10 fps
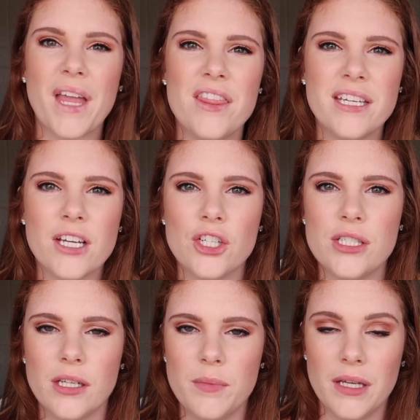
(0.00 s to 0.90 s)
I think it could
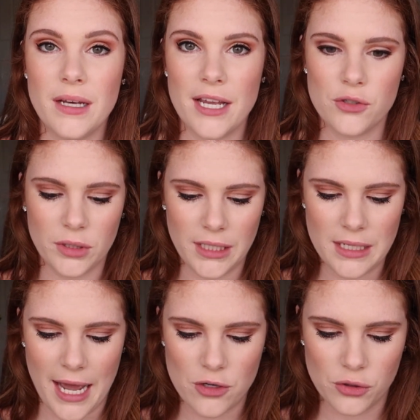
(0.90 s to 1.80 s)
still be a nice, really
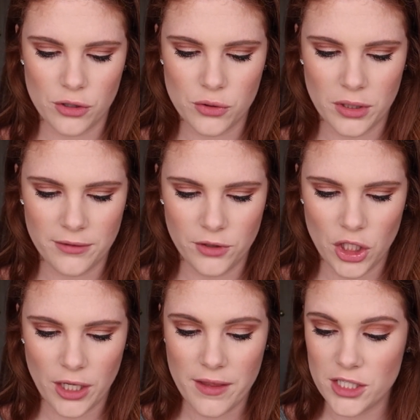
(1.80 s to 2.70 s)
natural sort of look.